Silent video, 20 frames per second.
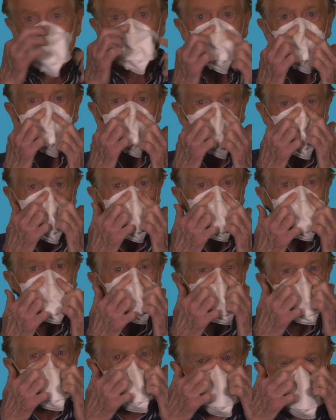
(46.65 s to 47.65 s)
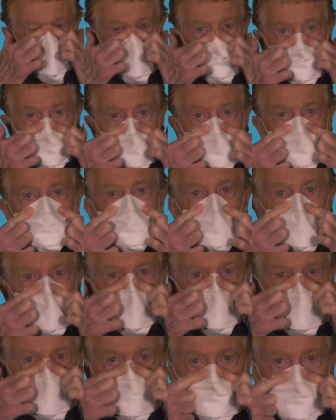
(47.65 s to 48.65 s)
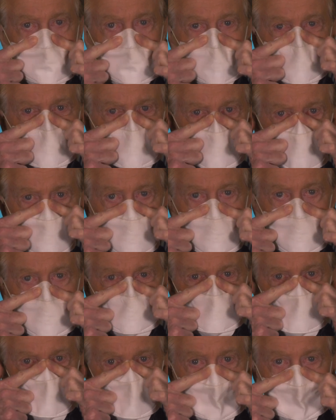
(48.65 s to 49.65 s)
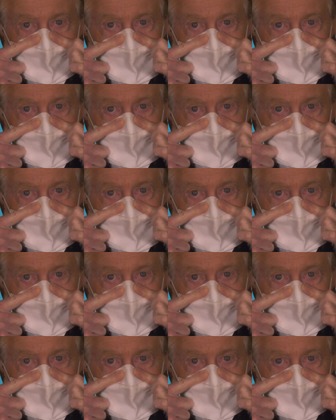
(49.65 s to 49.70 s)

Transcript: to form fit across the bridge of the nose.